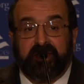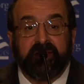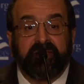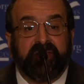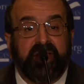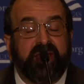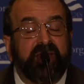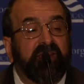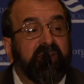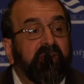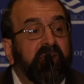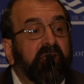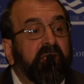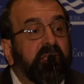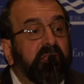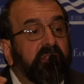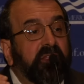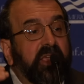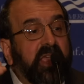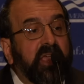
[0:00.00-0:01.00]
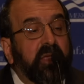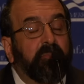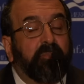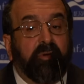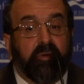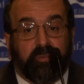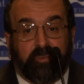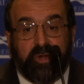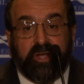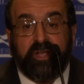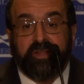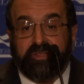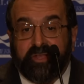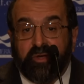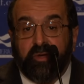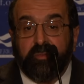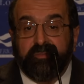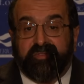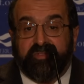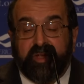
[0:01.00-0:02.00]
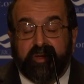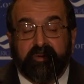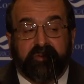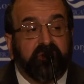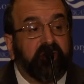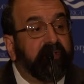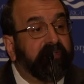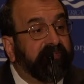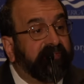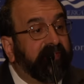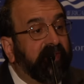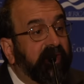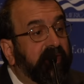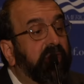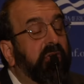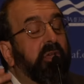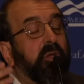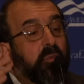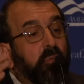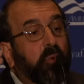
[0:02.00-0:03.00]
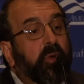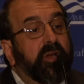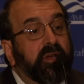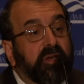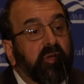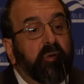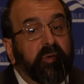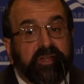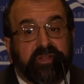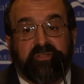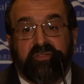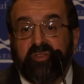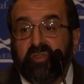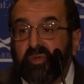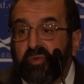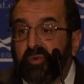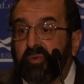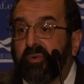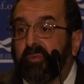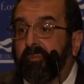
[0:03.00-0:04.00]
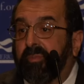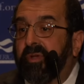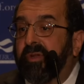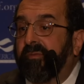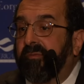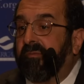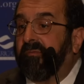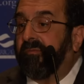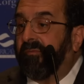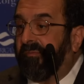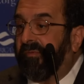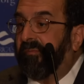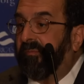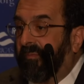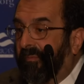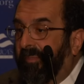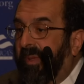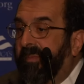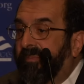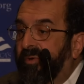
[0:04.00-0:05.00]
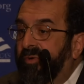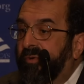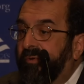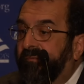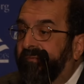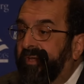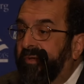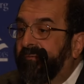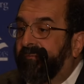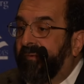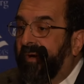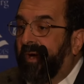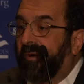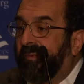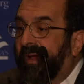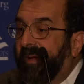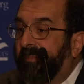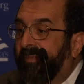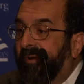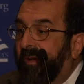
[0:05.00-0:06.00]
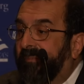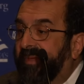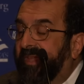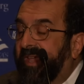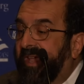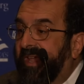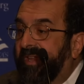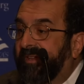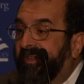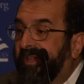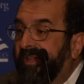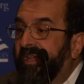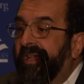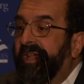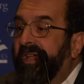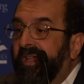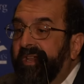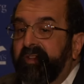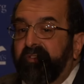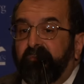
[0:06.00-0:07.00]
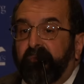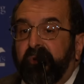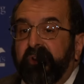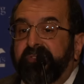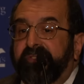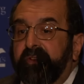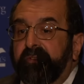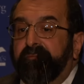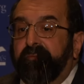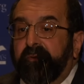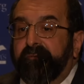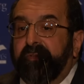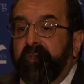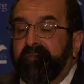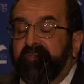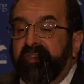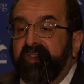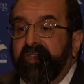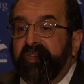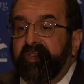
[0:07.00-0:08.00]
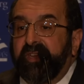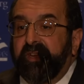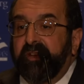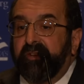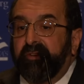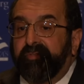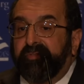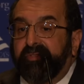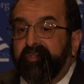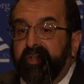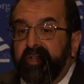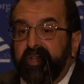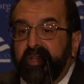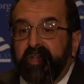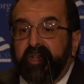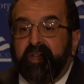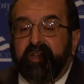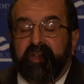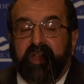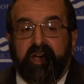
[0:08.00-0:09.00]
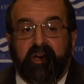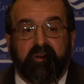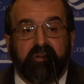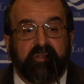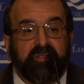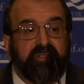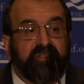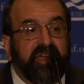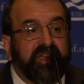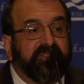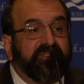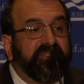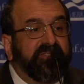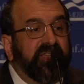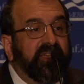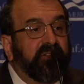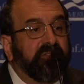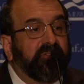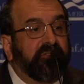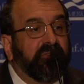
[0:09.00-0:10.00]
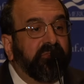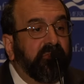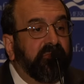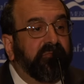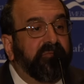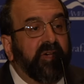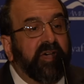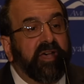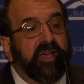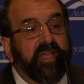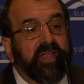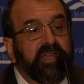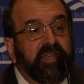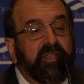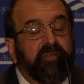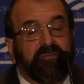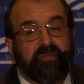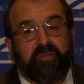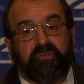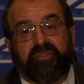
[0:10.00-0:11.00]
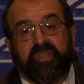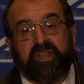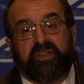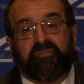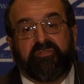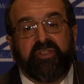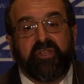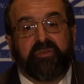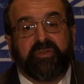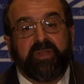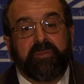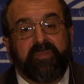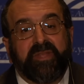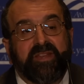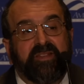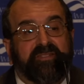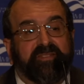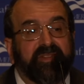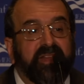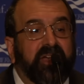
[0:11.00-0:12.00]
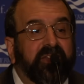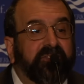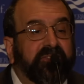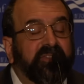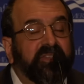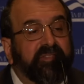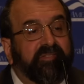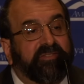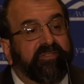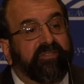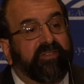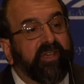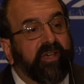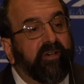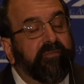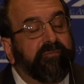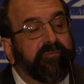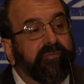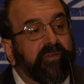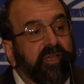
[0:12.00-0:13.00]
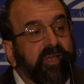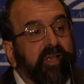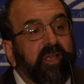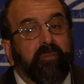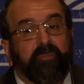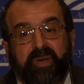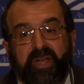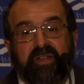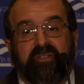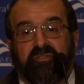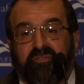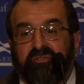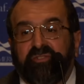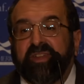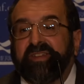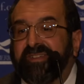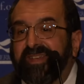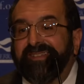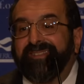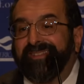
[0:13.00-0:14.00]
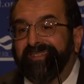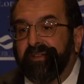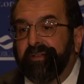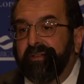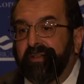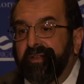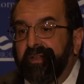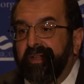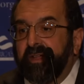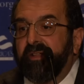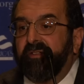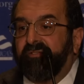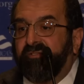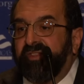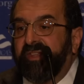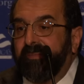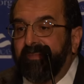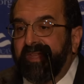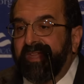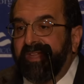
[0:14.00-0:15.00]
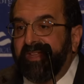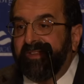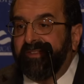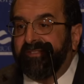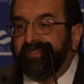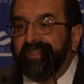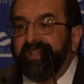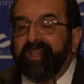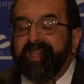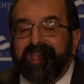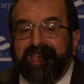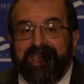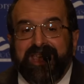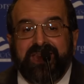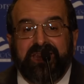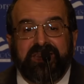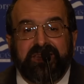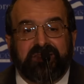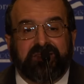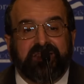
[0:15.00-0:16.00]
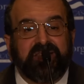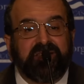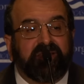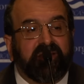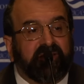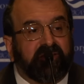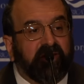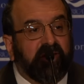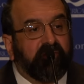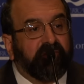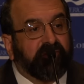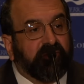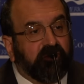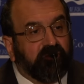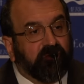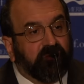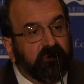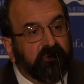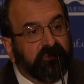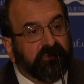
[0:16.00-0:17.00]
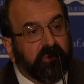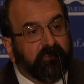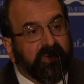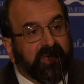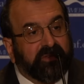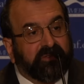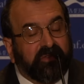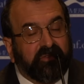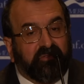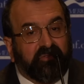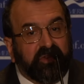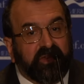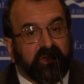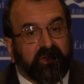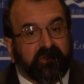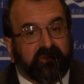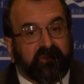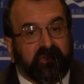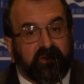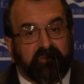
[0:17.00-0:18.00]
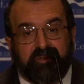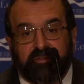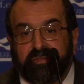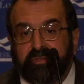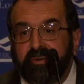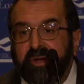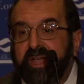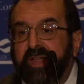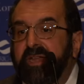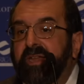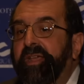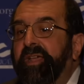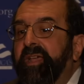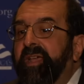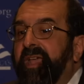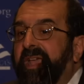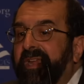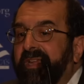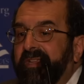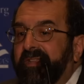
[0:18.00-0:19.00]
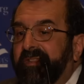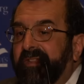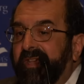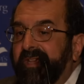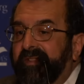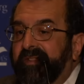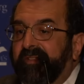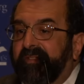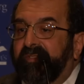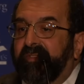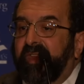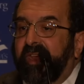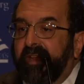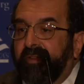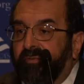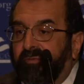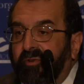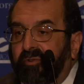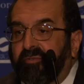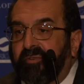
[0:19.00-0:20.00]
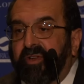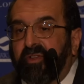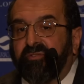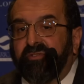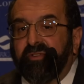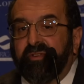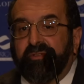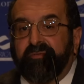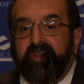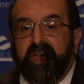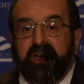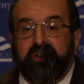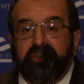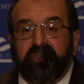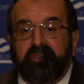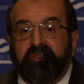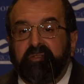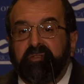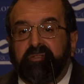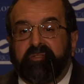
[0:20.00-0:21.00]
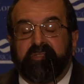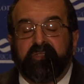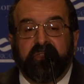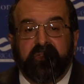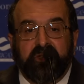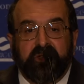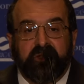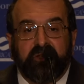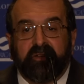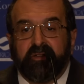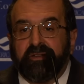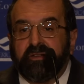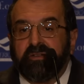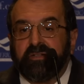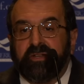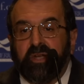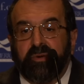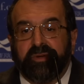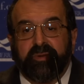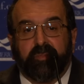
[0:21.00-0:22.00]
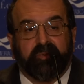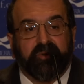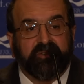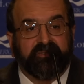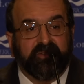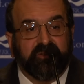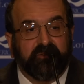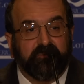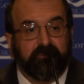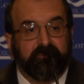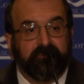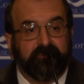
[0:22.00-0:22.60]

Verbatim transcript: that Amber Rudd, the Home Secretary, said, we're going to put people who view far right propaganda in prison for 15 years. Now, that sounds fine if you think she only means Nazi stuff, but she doesn't. She means anything that tells the truth about the jihad terror threat, anything that stands for traditional values, going to prison.